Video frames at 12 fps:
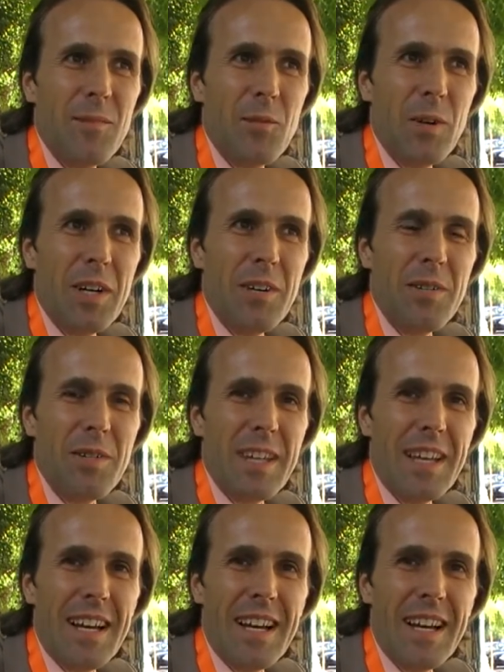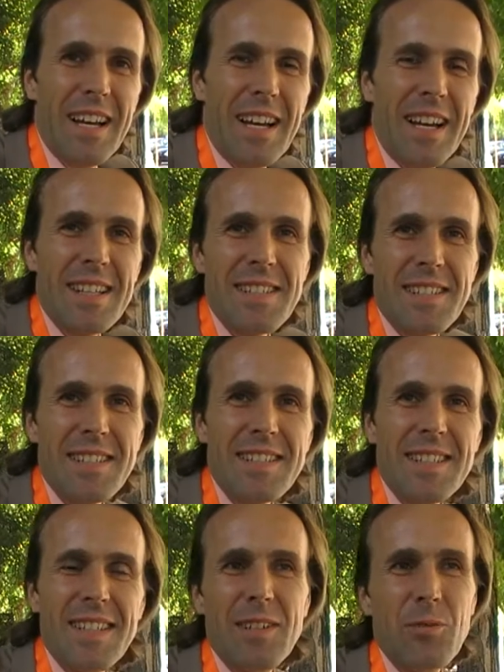well, as
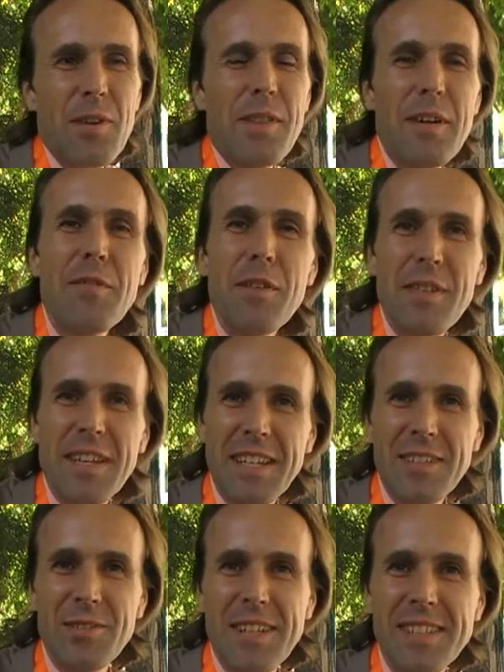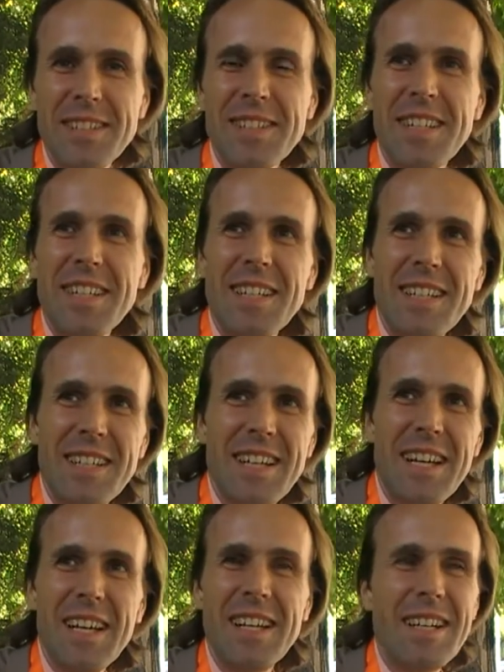uh, with everything in Greece, uh,
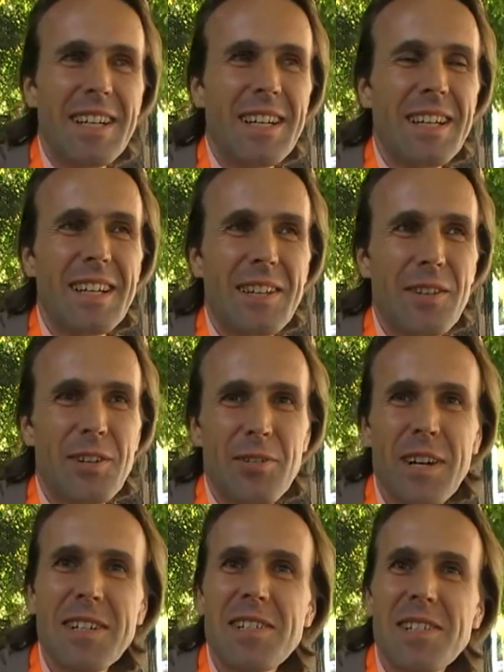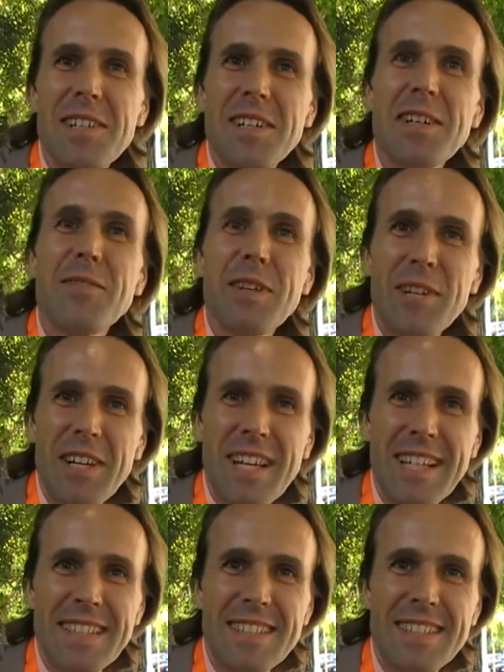uh, the crisis started very
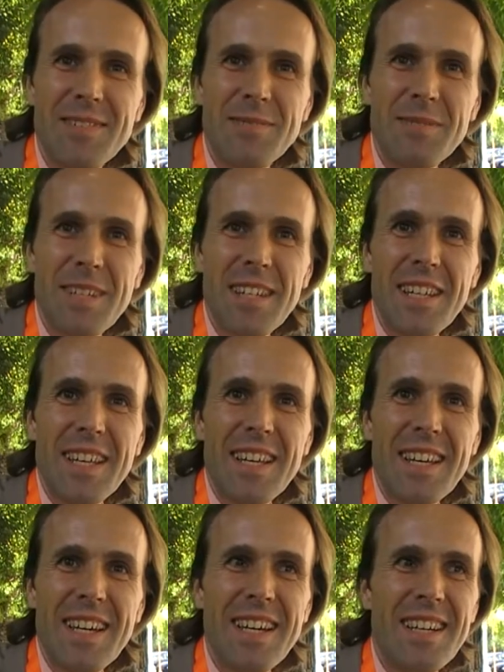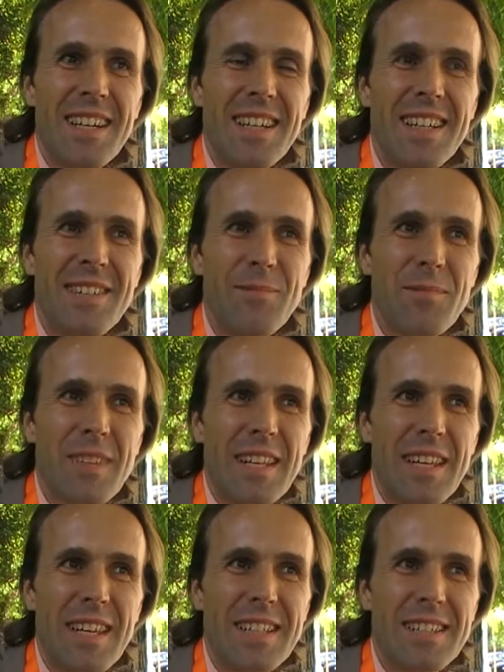late. Um,
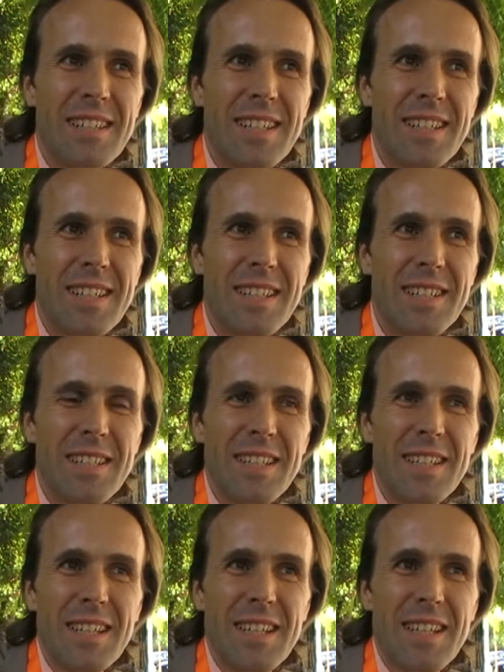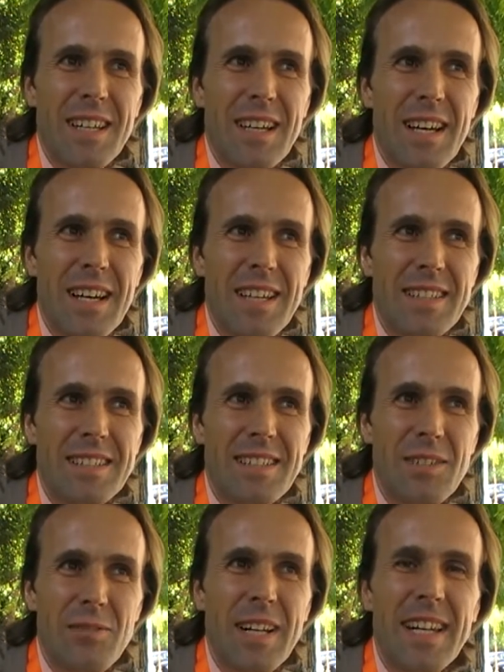it, uh, uh, it
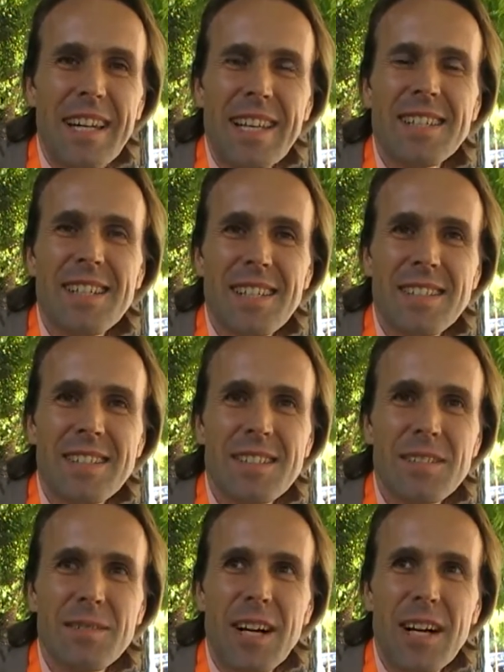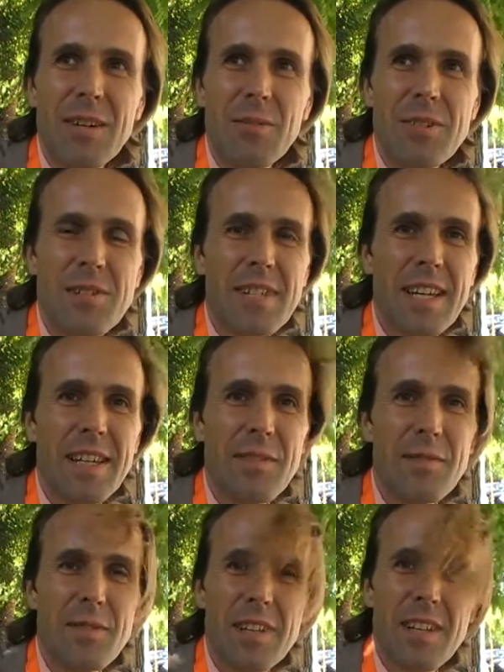uh, really hit us, I would say,
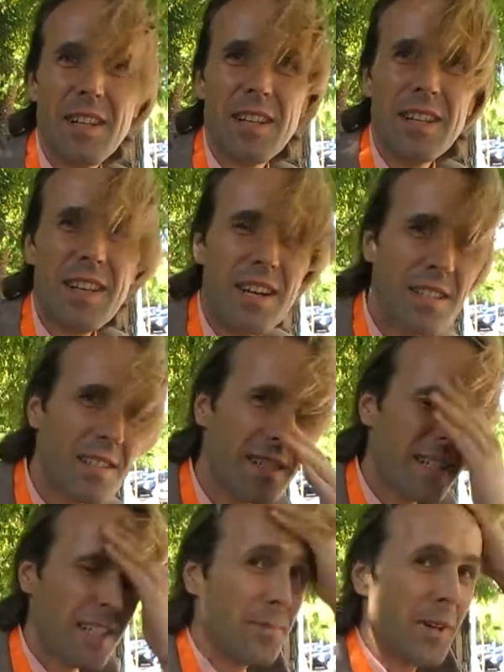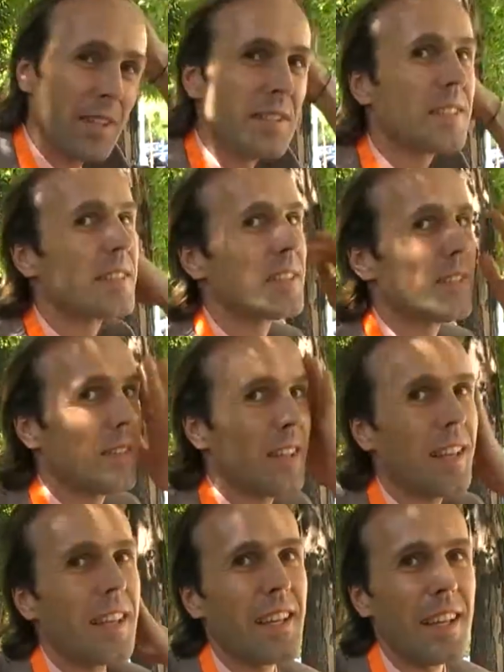last six months
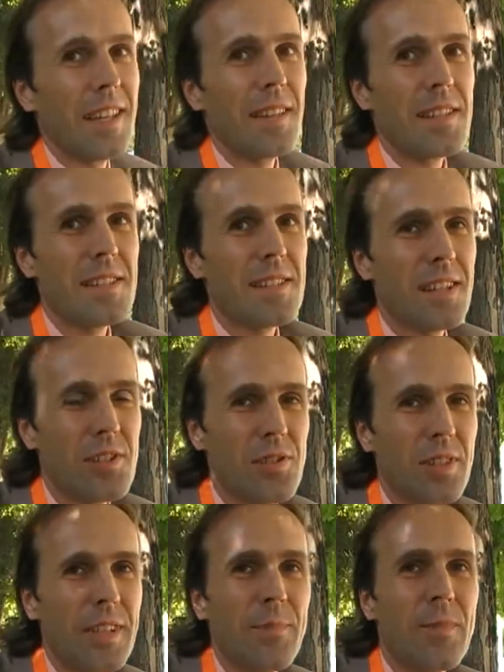in this country.